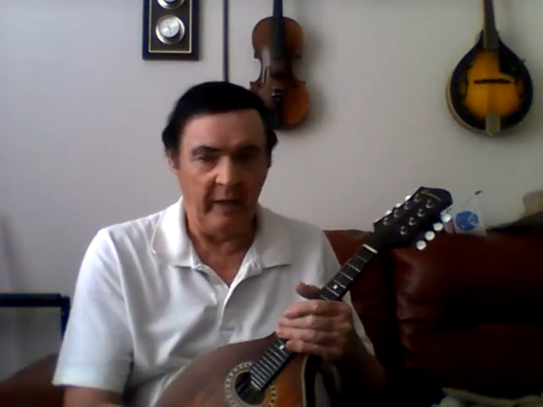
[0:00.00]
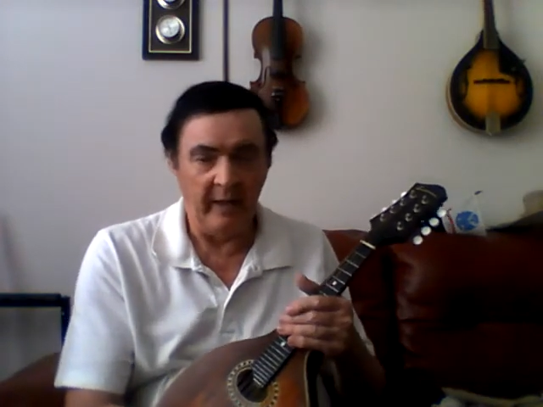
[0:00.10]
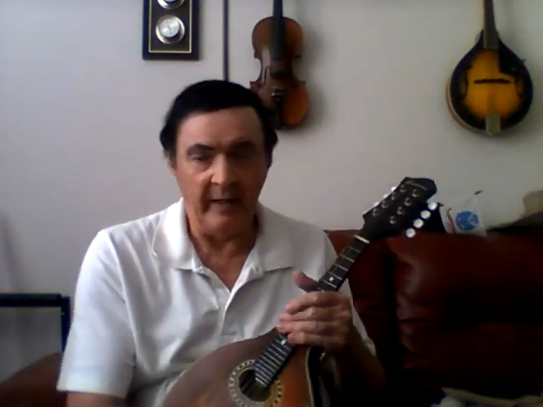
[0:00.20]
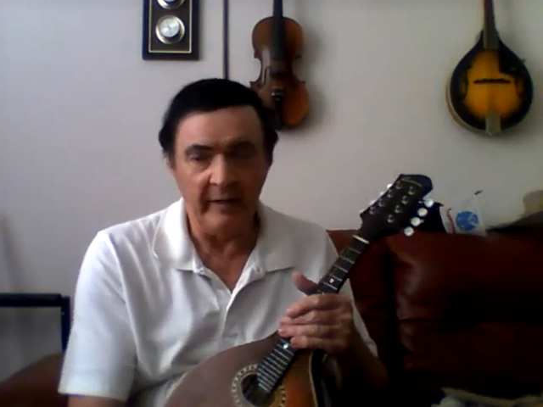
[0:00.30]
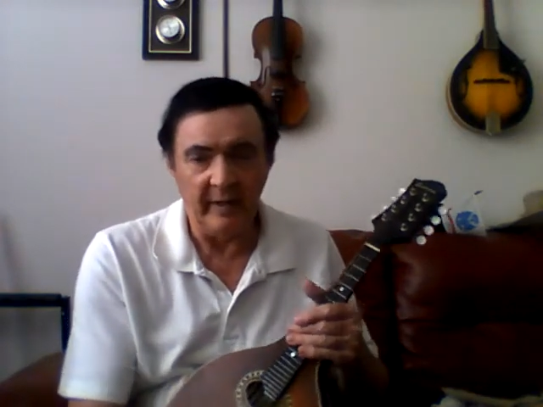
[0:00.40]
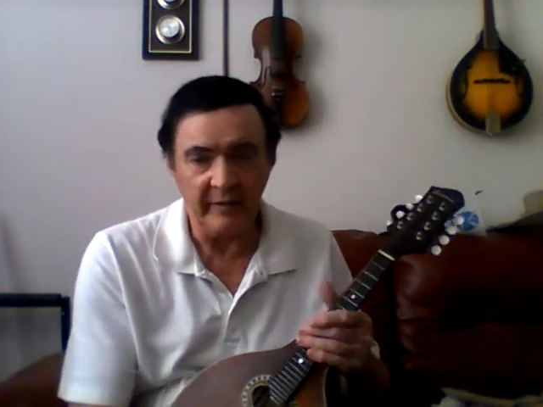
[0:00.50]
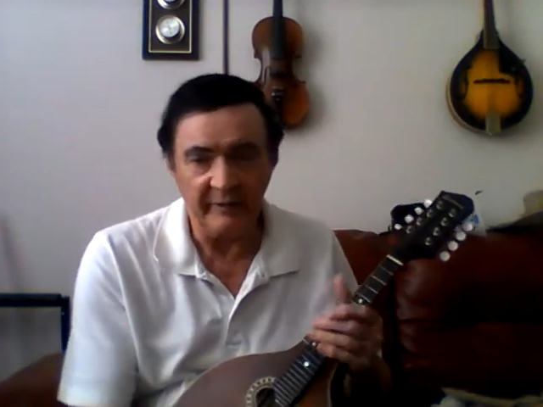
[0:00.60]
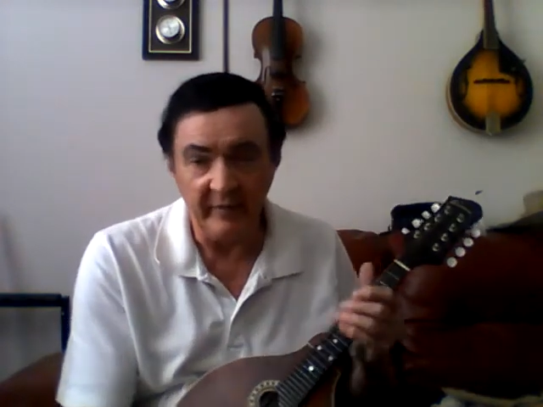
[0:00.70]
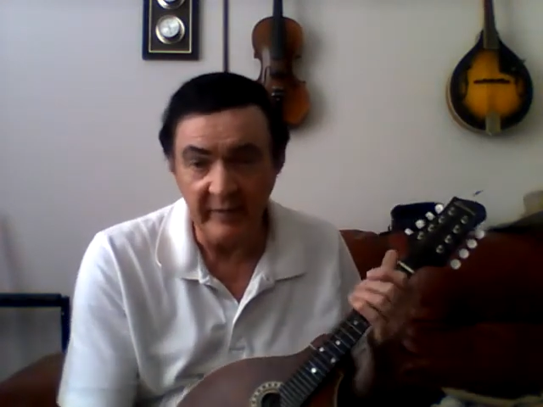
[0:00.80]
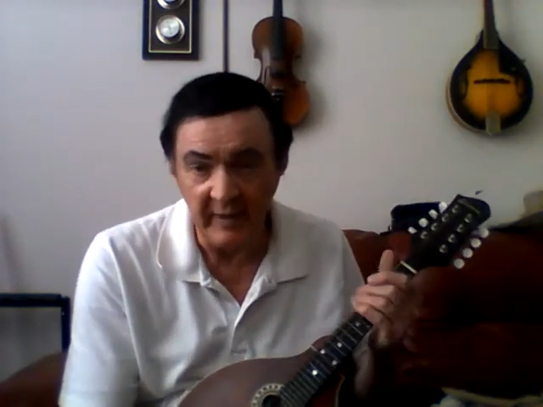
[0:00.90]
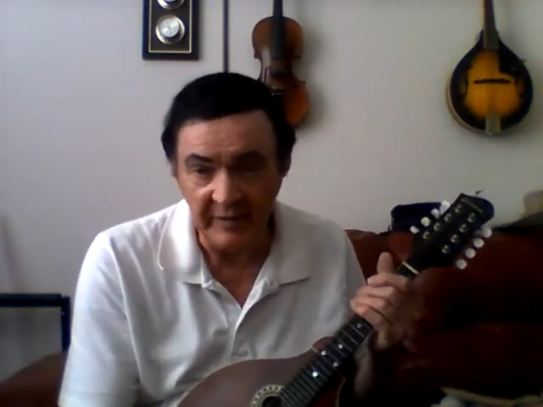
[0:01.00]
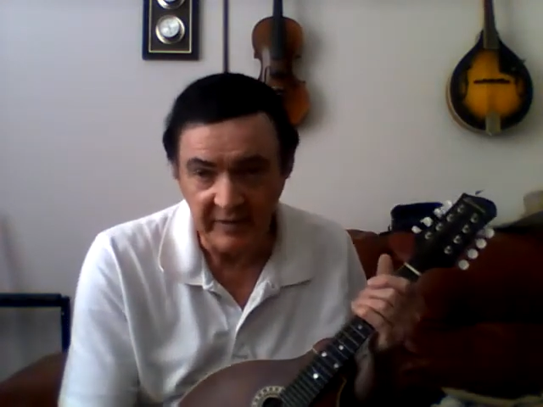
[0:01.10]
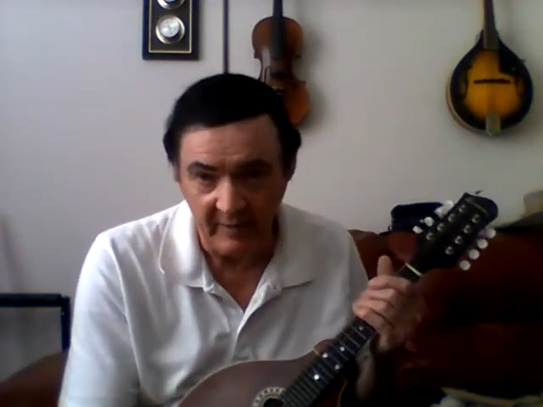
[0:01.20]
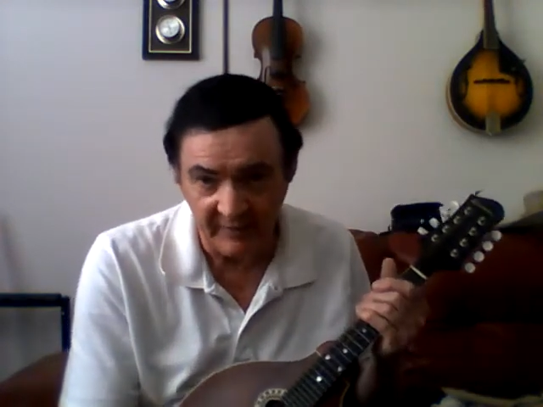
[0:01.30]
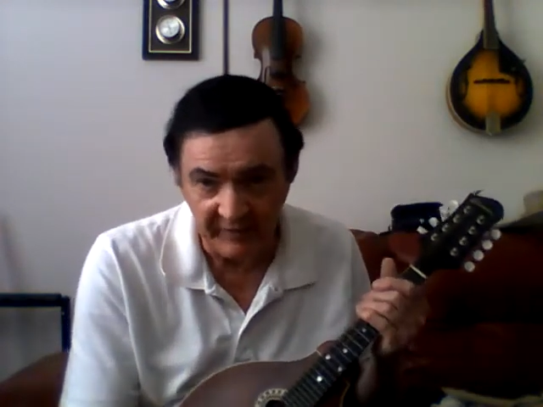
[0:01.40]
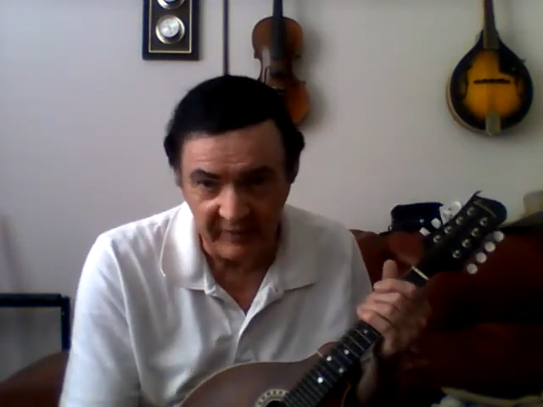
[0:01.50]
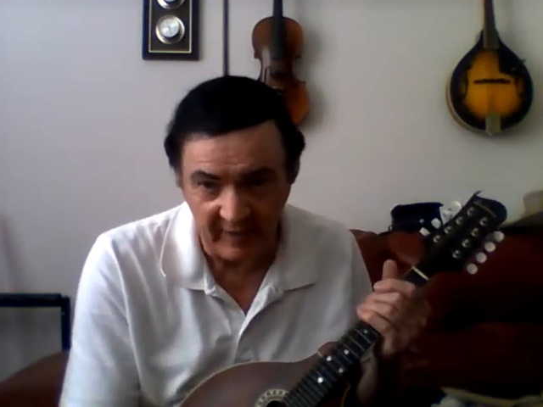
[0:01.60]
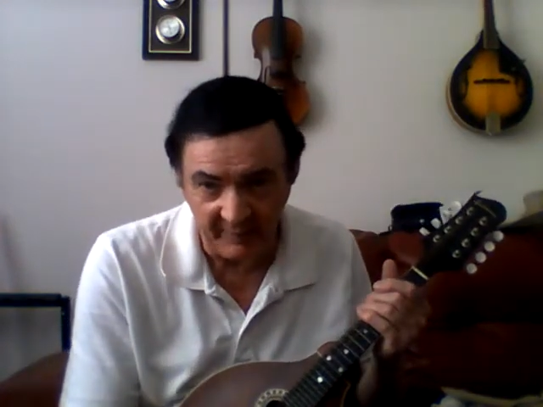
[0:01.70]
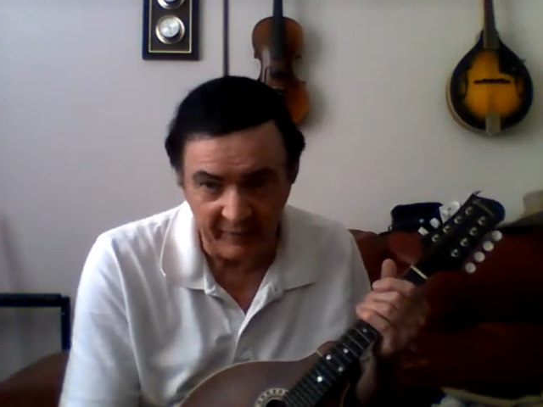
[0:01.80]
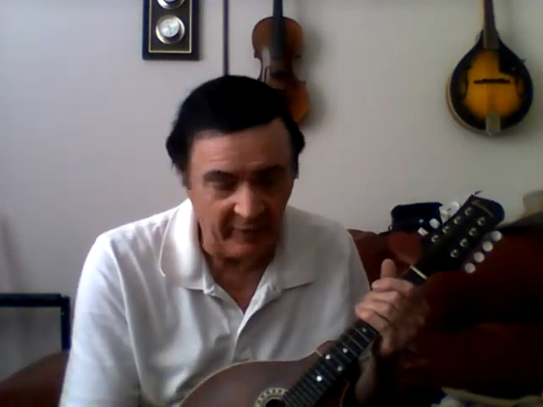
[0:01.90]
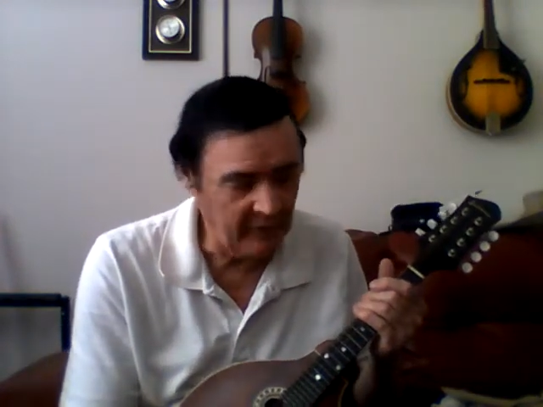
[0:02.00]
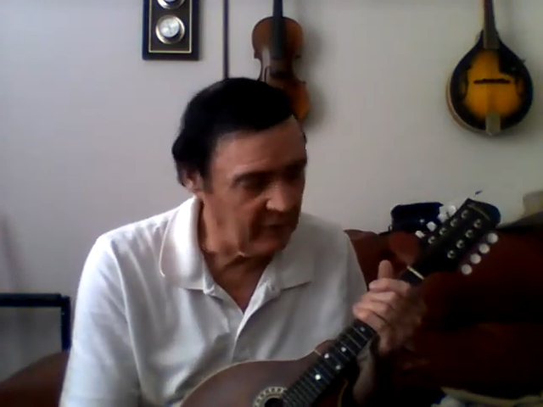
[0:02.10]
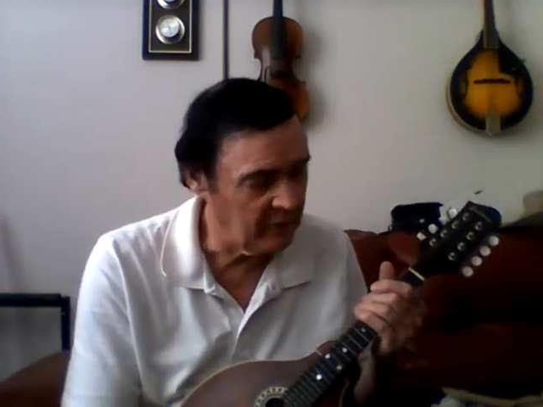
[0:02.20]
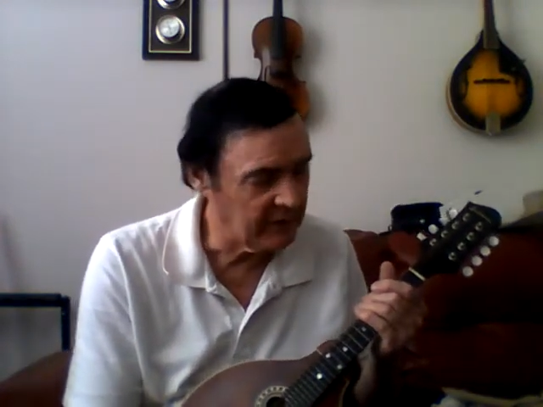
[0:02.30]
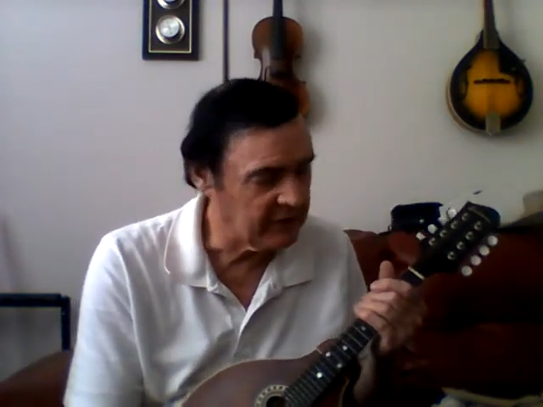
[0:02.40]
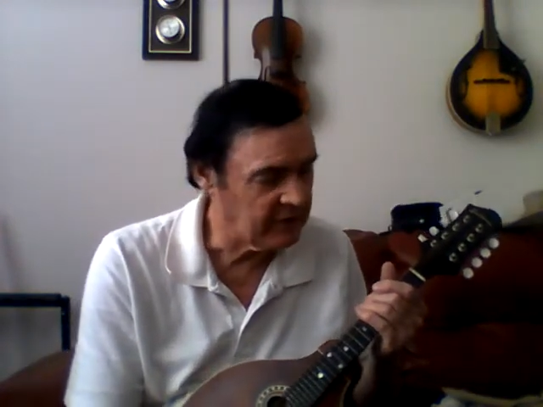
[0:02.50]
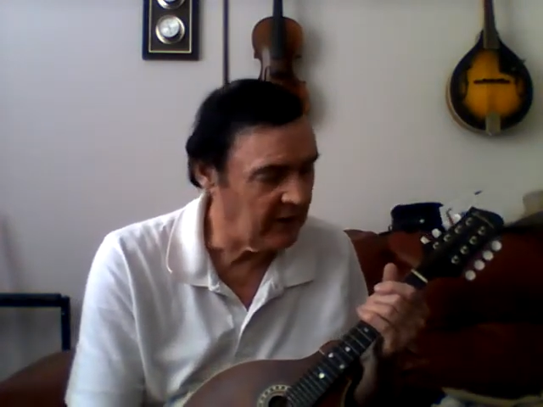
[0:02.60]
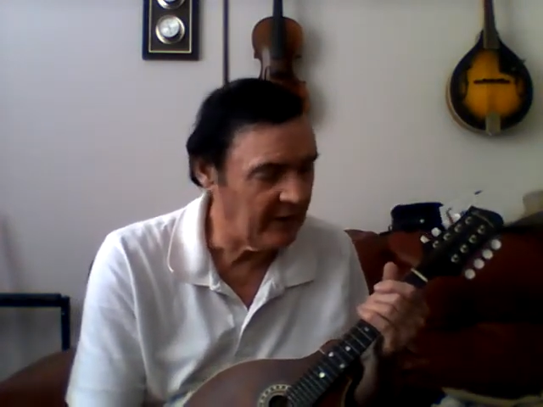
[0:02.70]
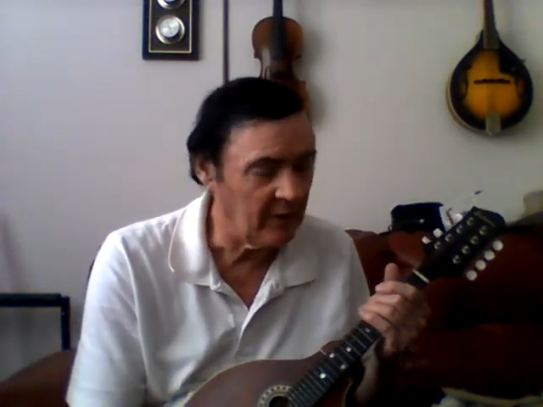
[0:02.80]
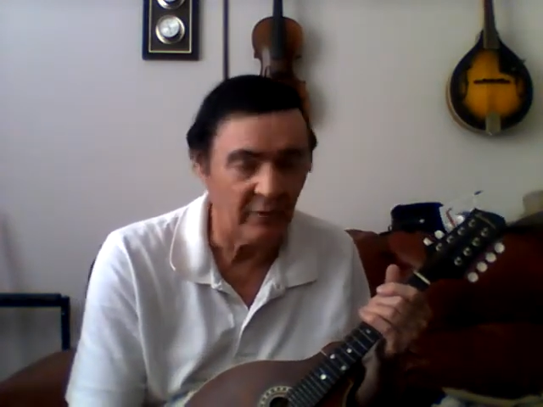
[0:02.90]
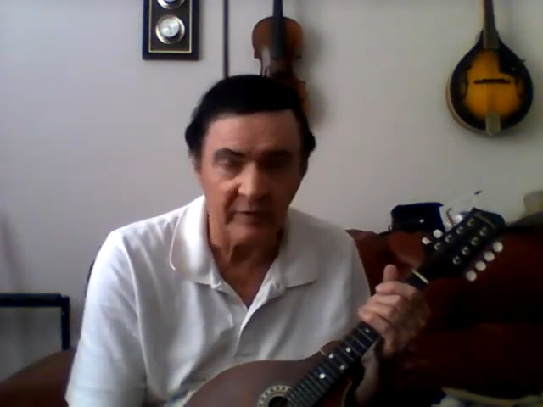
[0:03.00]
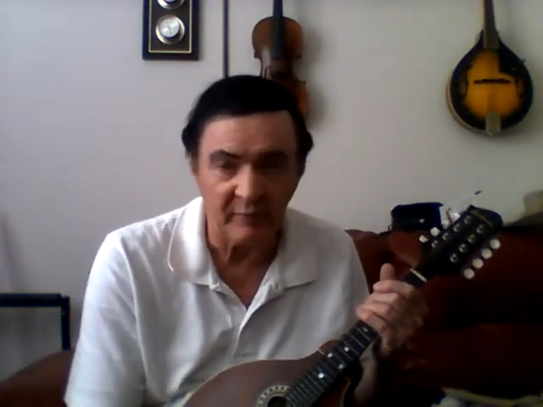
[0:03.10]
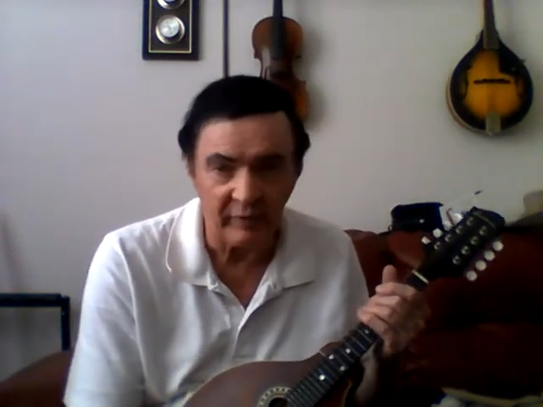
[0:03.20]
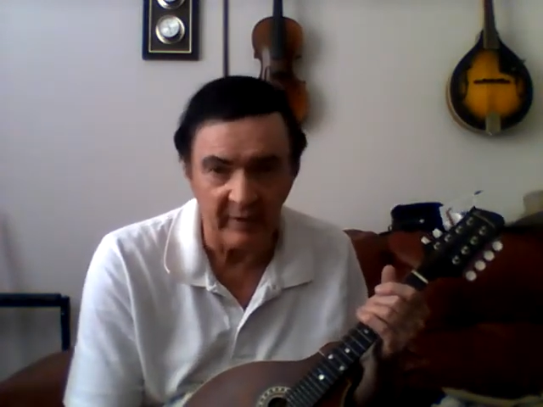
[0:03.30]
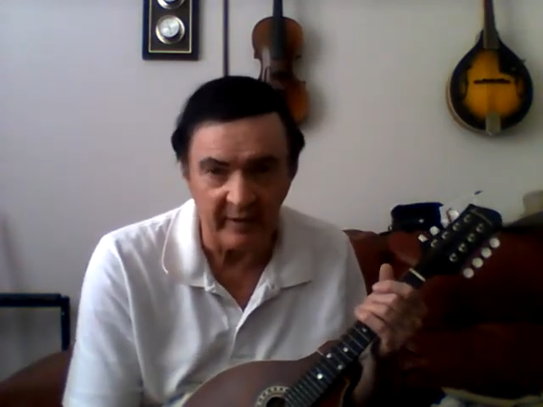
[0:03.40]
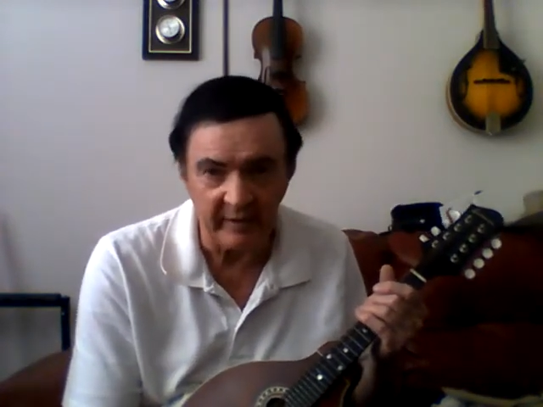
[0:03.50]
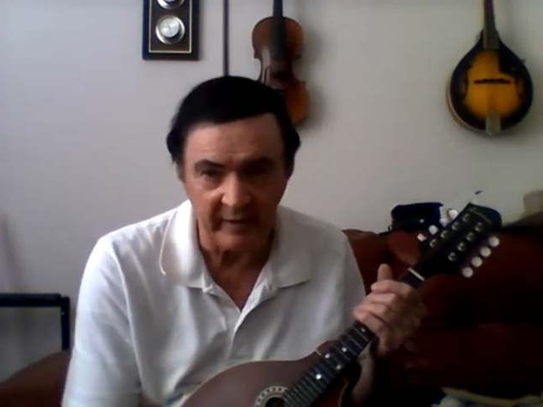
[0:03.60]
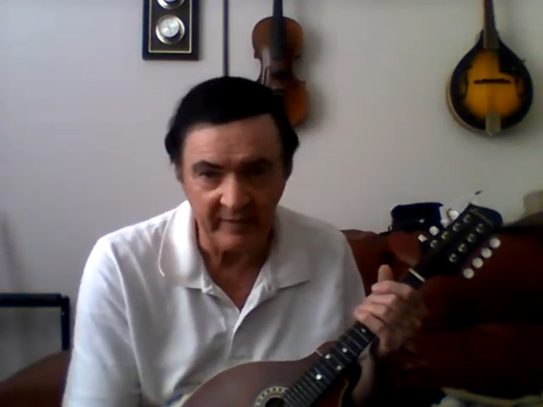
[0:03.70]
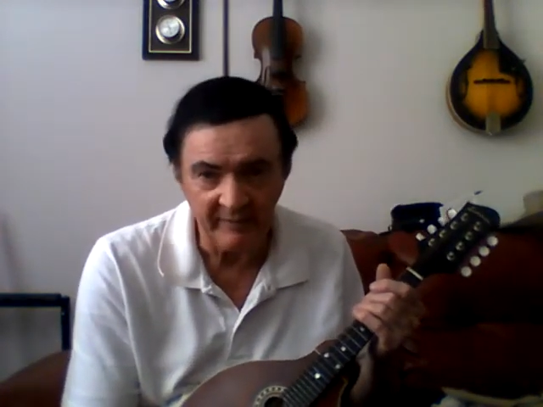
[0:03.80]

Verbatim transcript: And that is a very nice double stop, which I always play